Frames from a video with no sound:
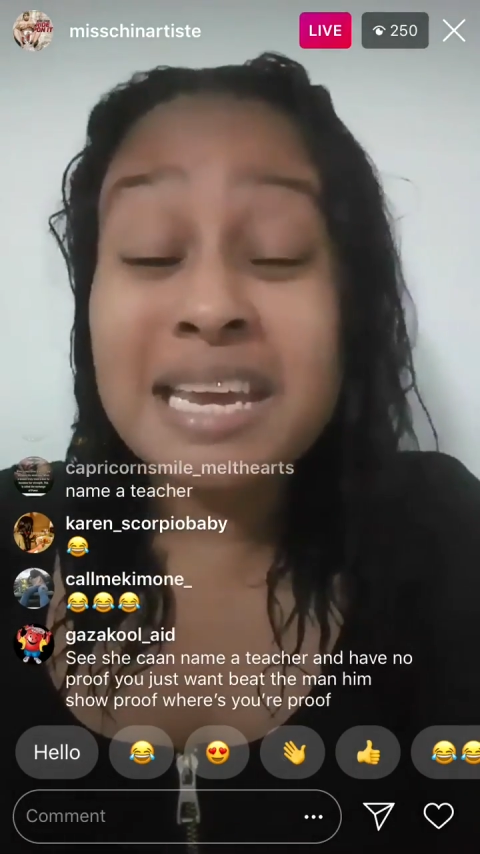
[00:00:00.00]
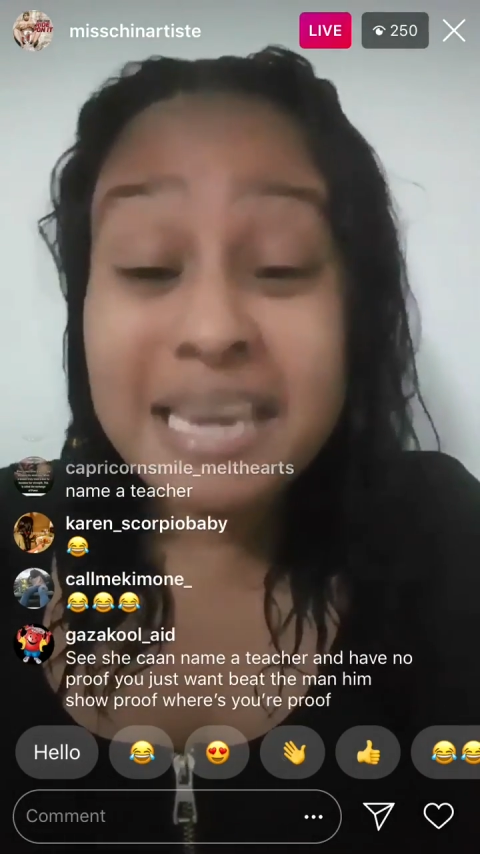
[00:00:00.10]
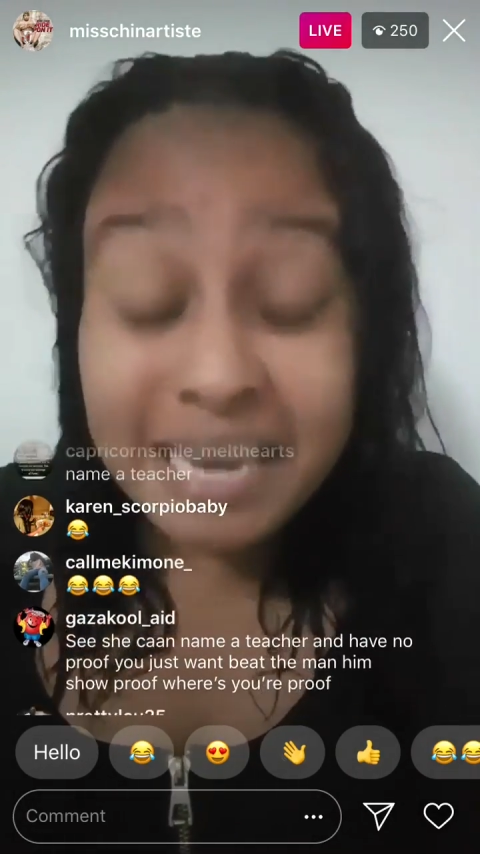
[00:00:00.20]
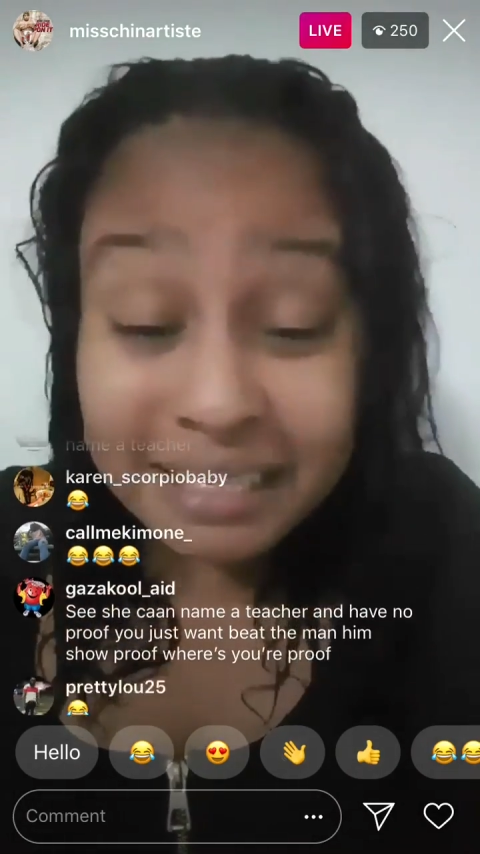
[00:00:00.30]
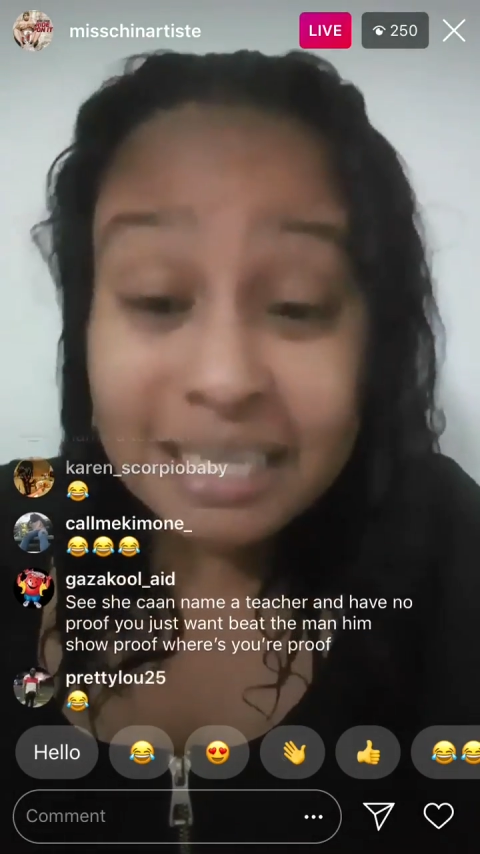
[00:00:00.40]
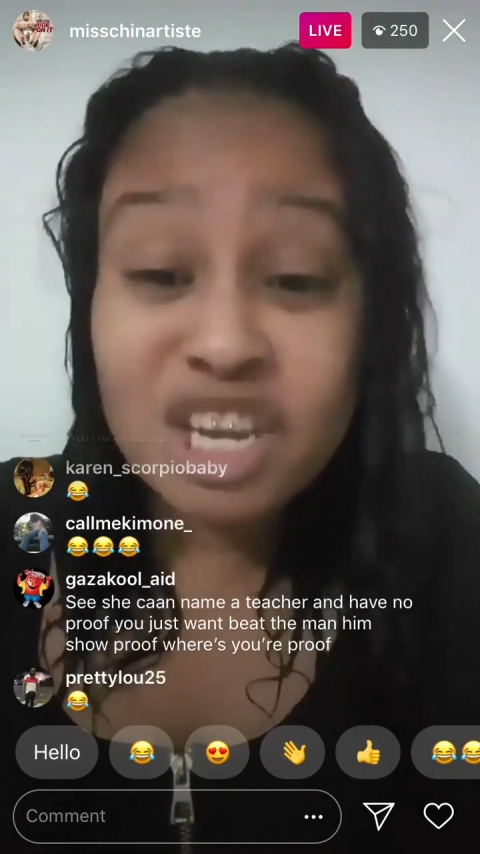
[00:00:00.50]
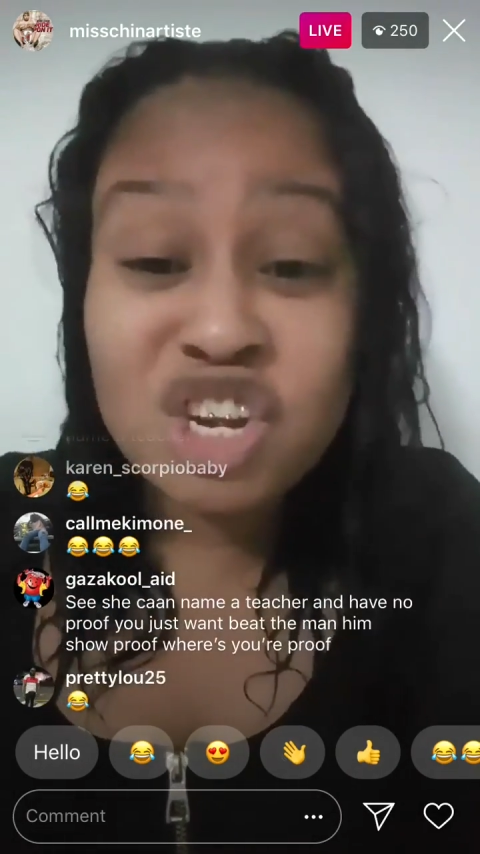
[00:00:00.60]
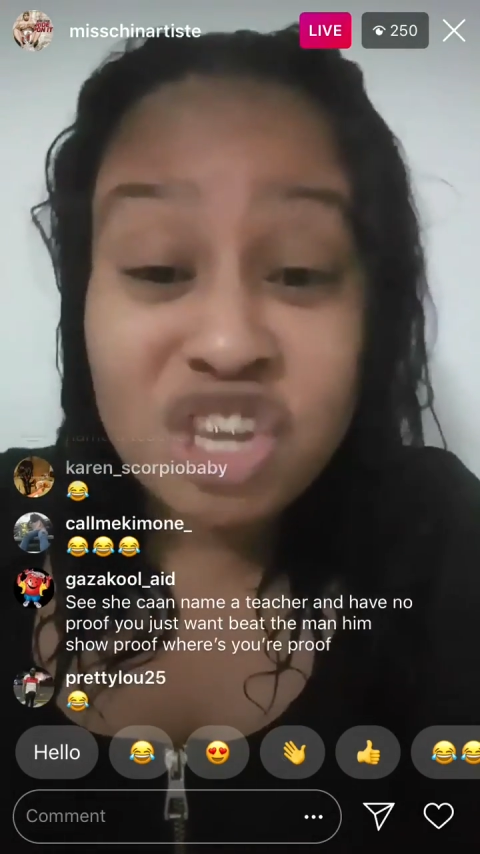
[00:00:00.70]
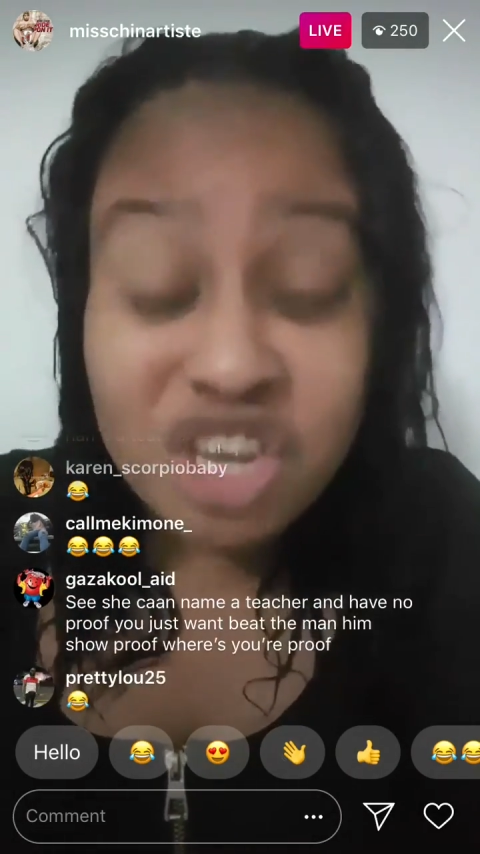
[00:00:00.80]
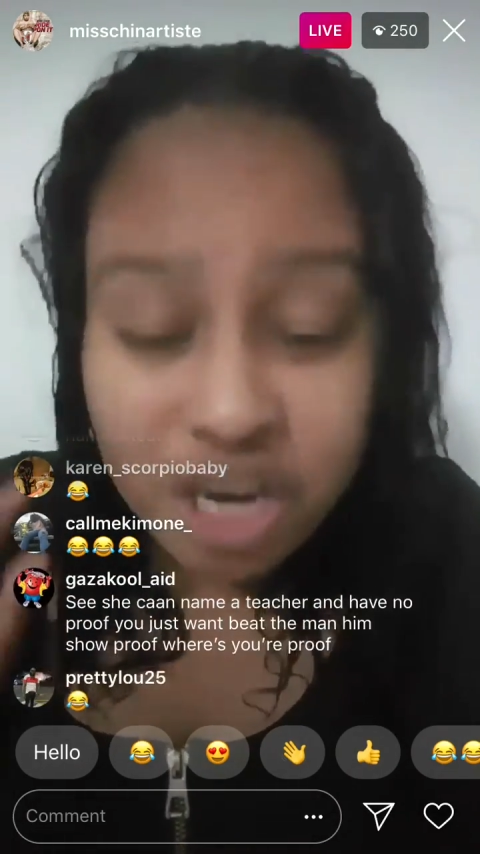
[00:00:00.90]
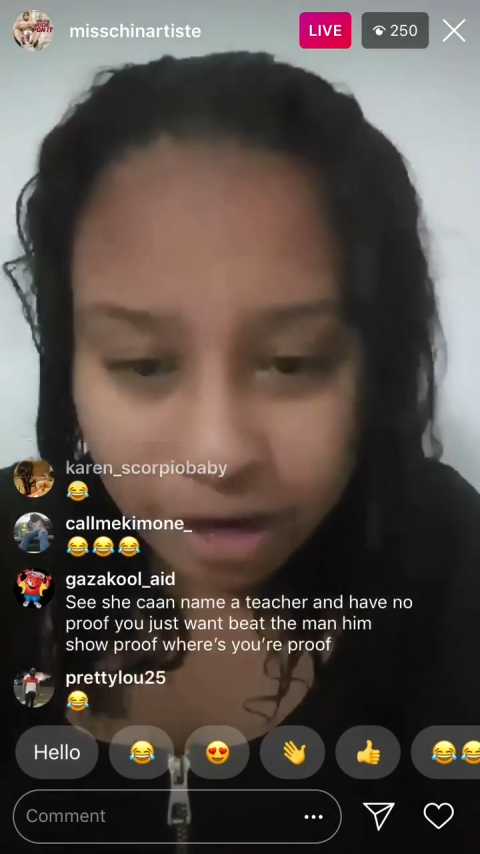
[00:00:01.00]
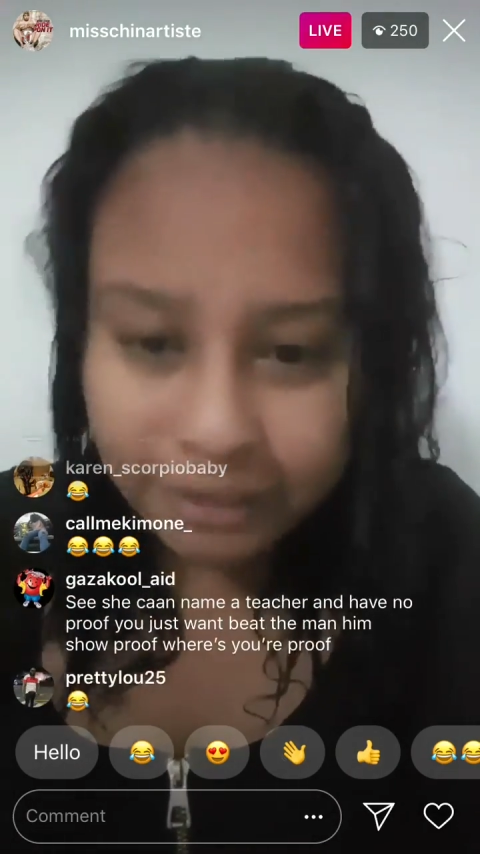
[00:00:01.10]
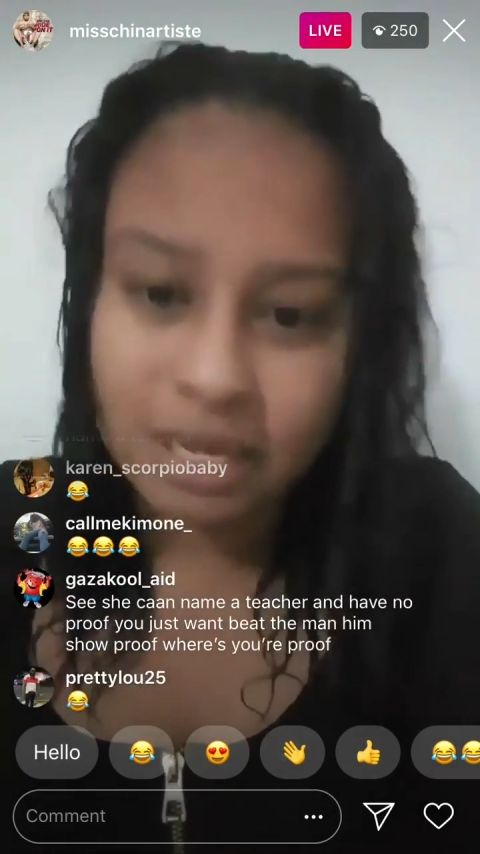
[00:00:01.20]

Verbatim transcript: 18 years